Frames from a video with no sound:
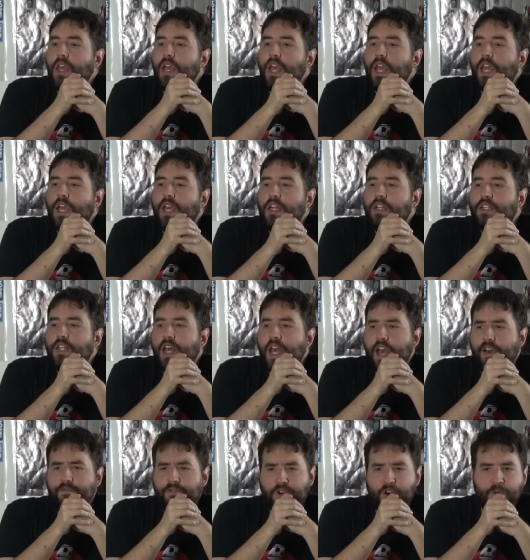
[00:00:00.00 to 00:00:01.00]
And to
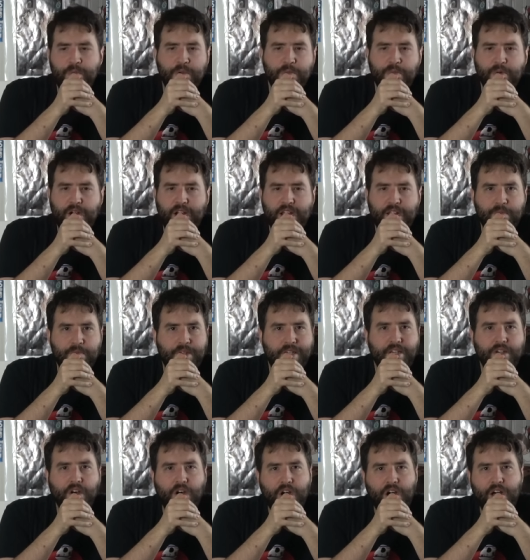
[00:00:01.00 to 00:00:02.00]
have Kobe Bryant be
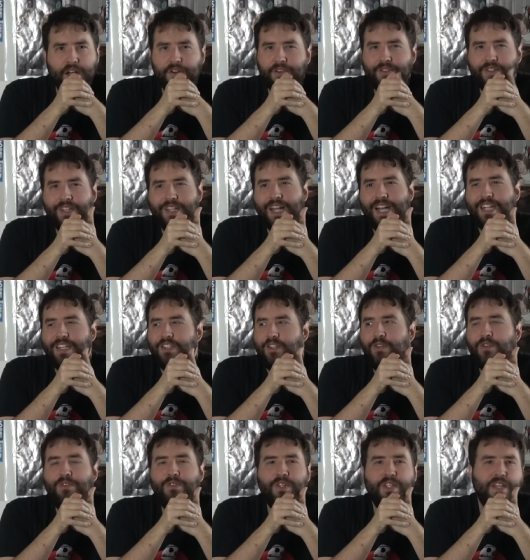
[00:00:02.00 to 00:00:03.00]
gone only like
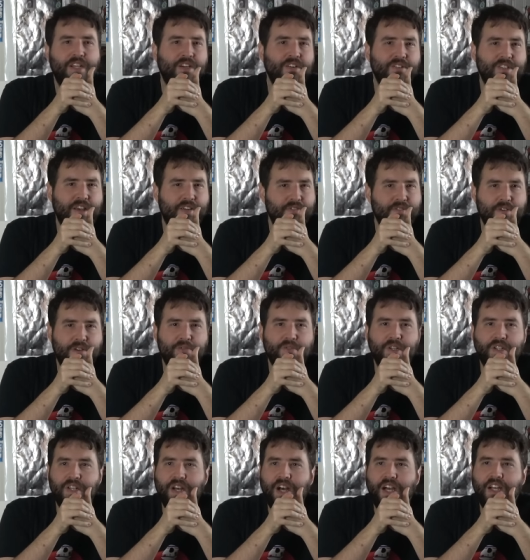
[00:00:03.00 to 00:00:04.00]
two years after he
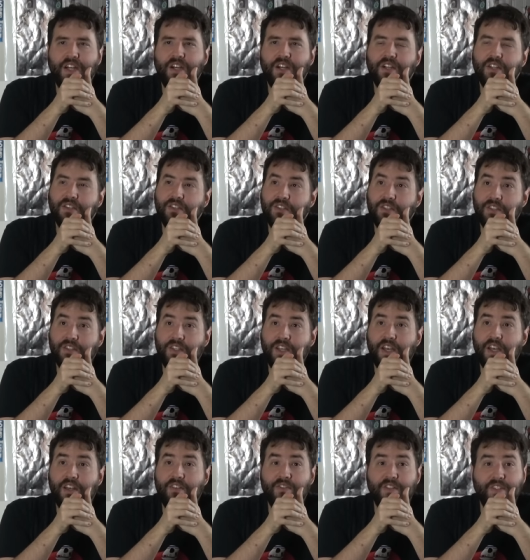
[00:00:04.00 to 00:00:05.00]
retired is just
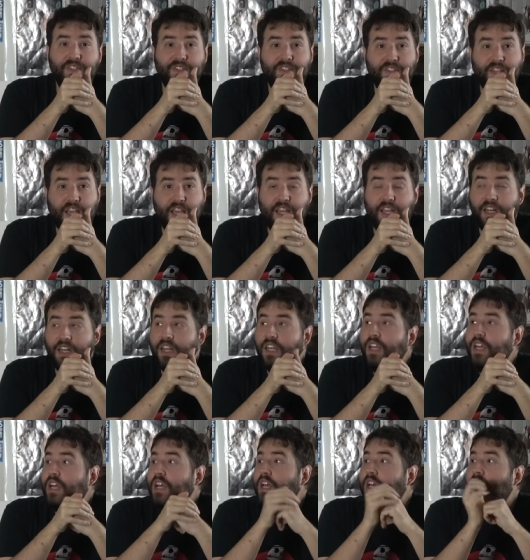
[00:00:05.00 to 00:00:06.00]
kind of insane.
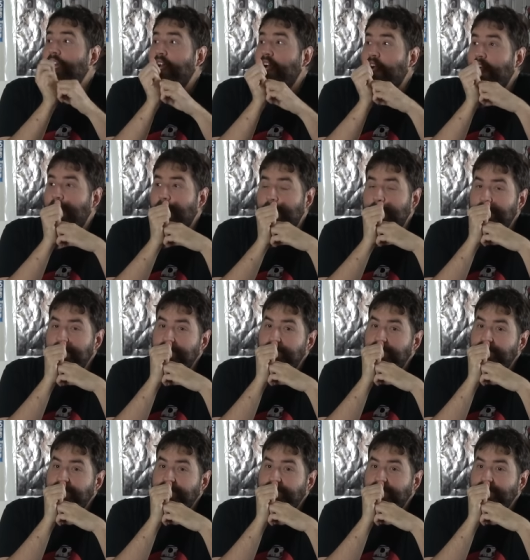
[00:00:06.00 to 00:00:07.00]

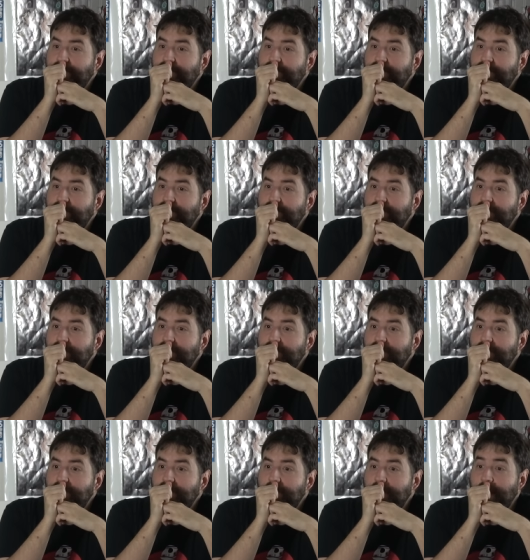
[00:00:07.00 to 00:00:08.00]
Um,
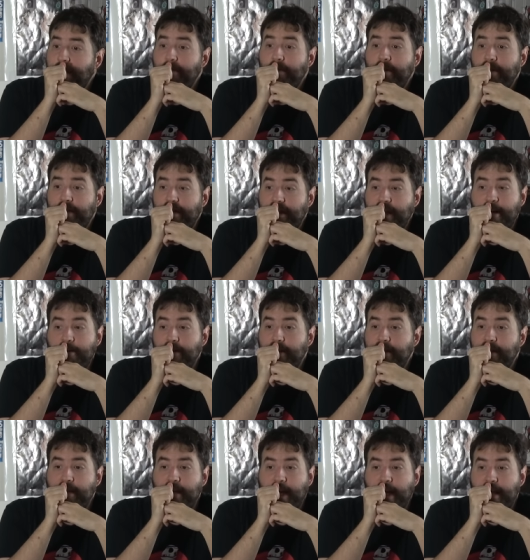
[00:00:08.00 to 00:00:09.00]
that was that was
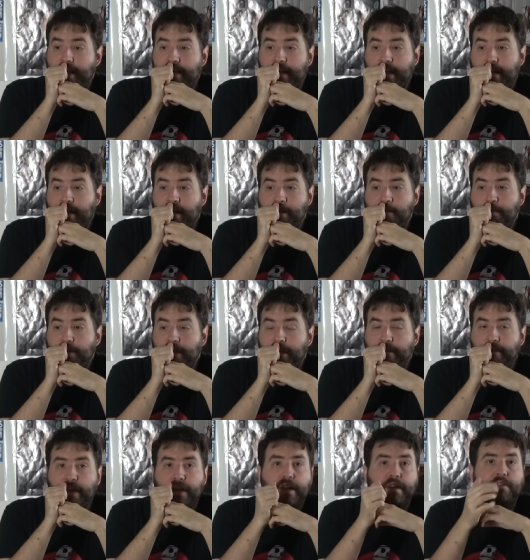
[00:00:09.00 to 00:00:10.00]
intense. I couldn't
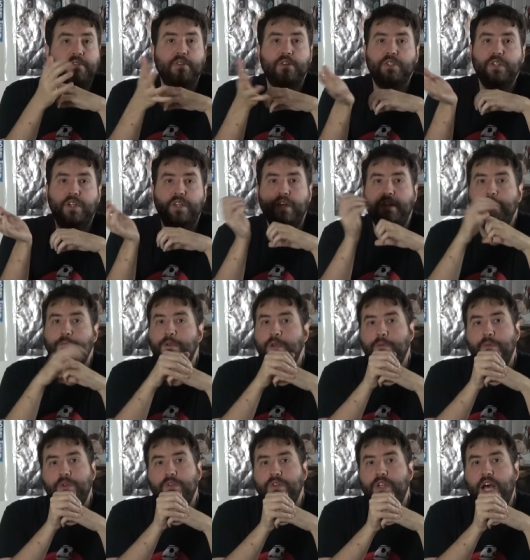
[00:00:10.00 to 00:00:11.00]
believe it. And then of course all the other
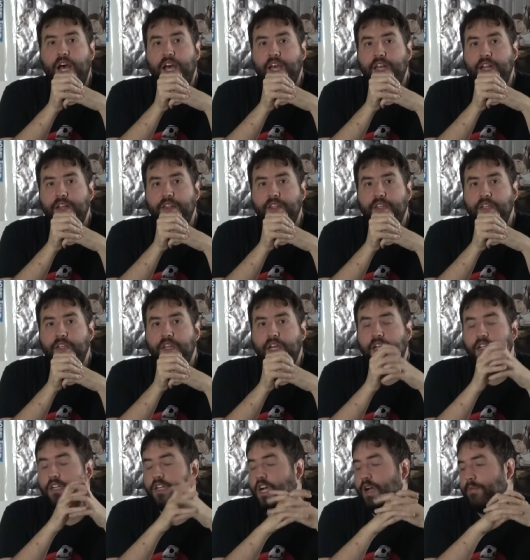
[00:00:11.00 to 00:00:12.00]
people who died on the, the
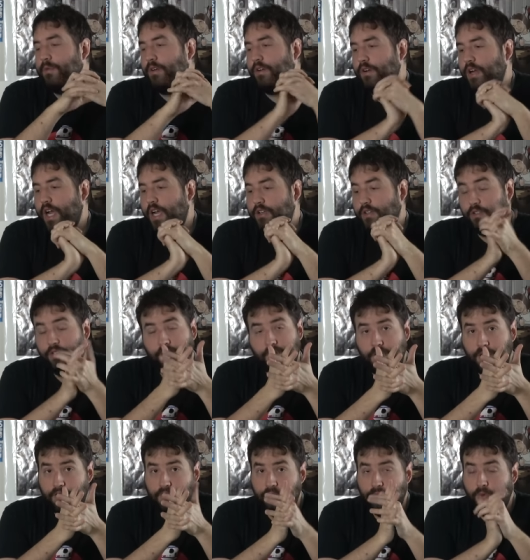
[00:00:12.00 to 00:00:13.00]
helicopter crash,
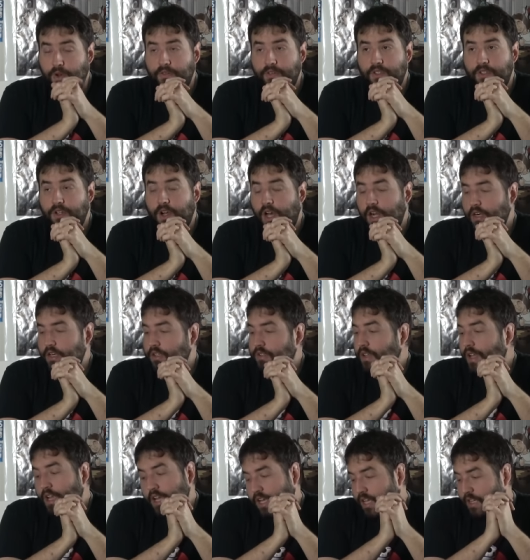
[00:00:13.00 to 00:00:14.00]
including his, one of his daughters,
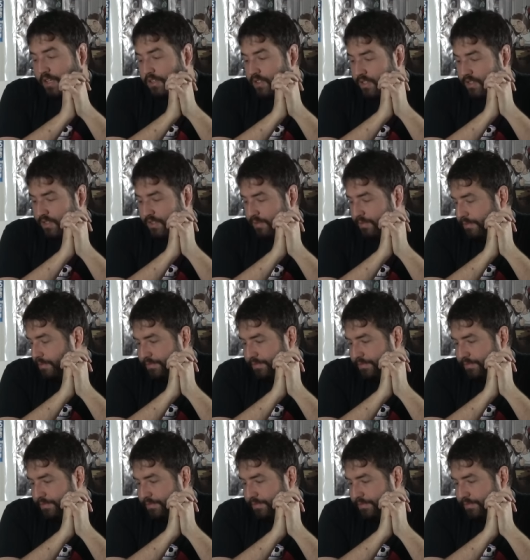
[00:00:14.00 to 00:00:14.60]
just